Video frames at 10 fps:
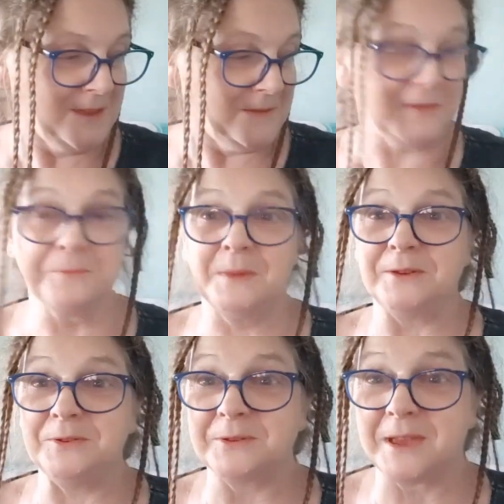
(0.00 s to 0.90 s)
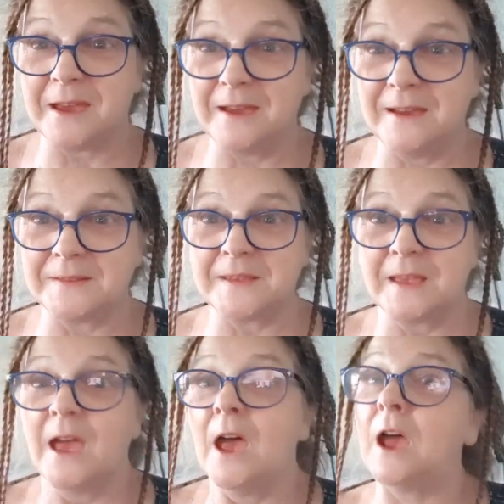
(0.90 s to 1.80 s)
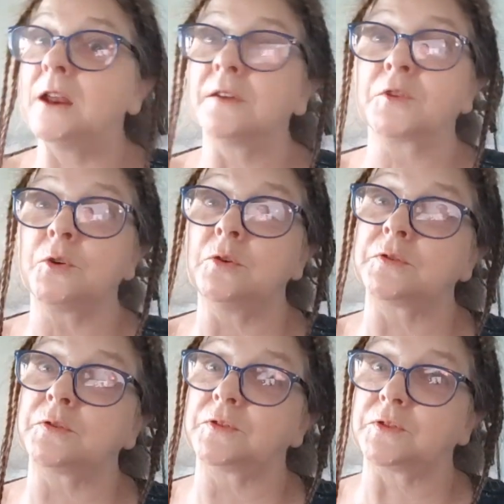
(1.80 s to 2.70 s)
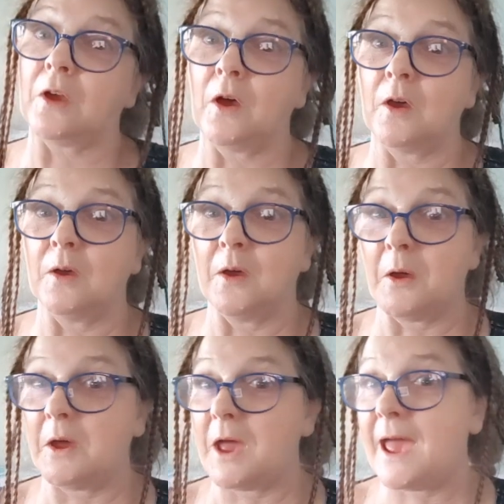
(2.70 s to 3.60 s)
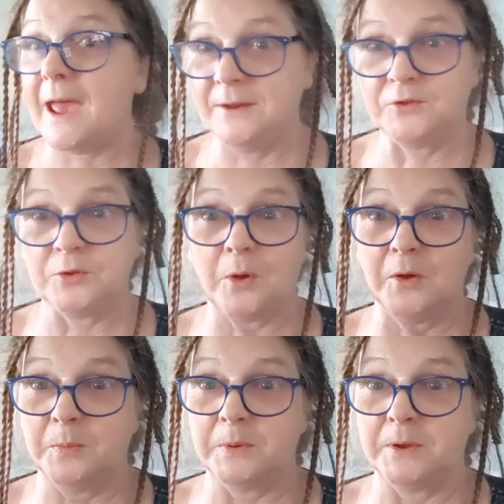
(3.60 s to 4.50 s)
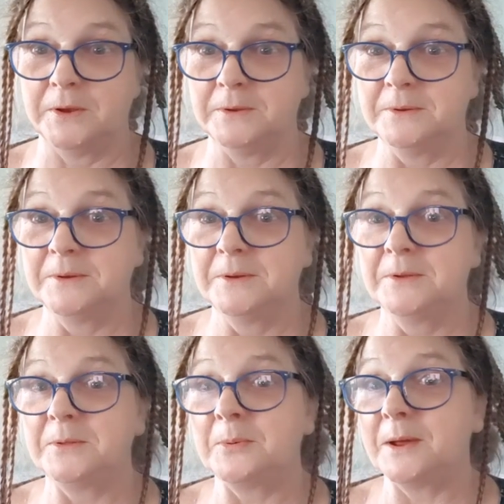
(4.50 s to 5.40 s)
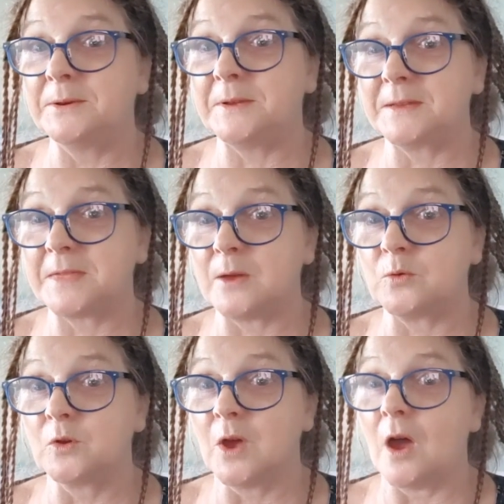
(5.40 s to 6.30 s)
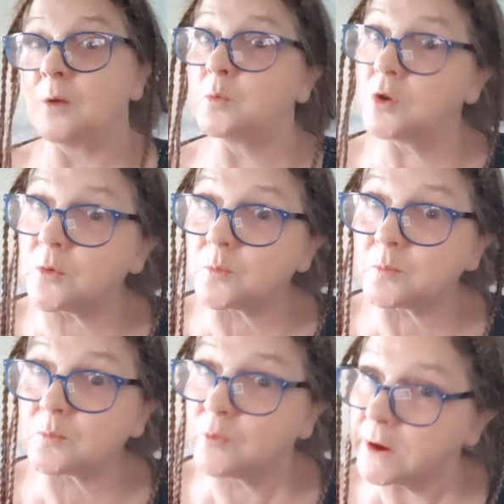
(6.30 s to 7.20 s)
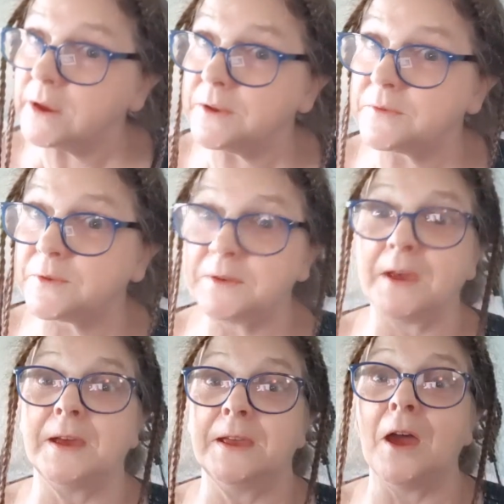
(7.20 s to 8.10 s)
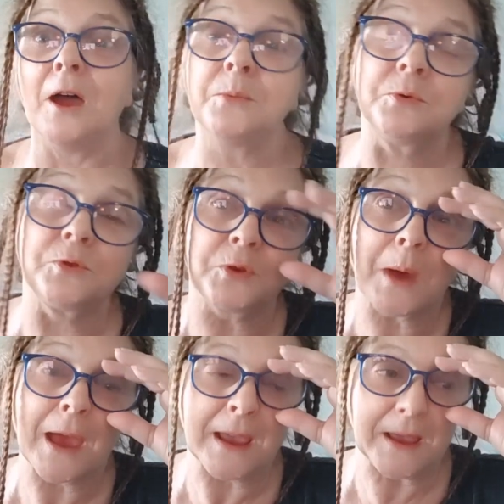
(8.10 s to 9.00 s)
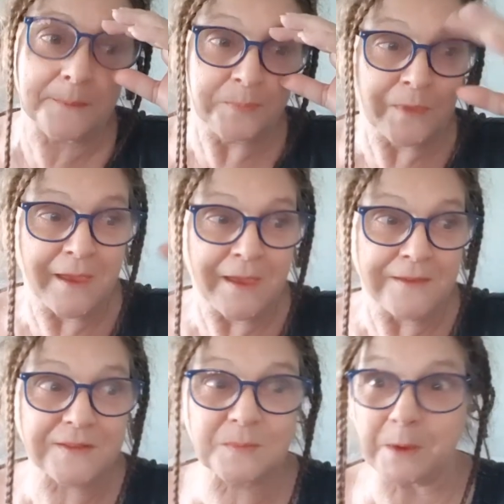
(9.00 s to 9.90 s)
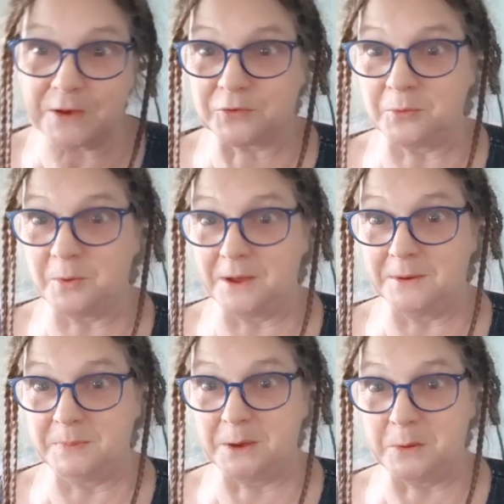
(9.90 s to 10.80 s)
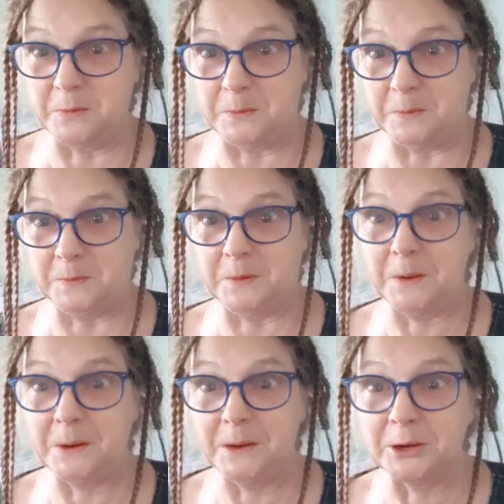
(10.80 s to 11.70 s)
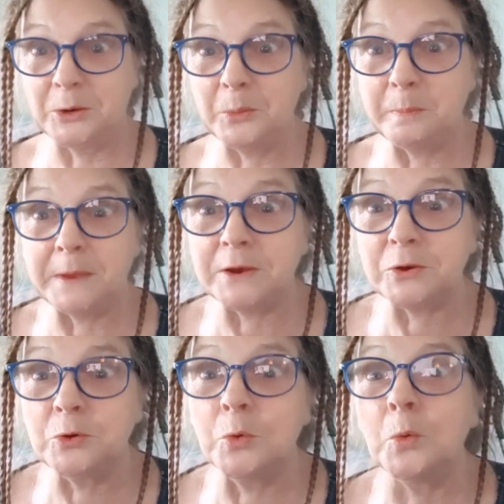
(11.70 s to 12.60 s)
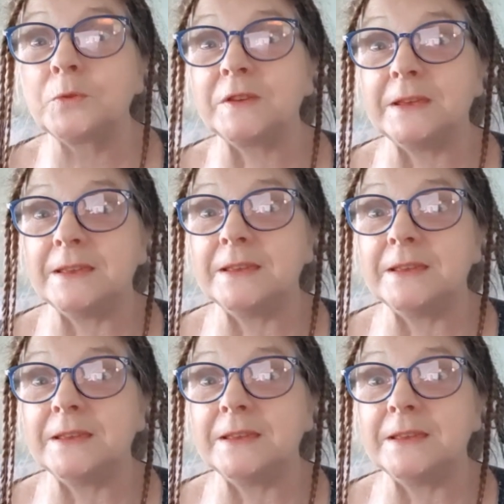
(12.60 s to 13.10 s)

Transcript: for my new cards, and of course uh, I had to open the one deck that I will not read today. I will do a special one because it's a little bit naughty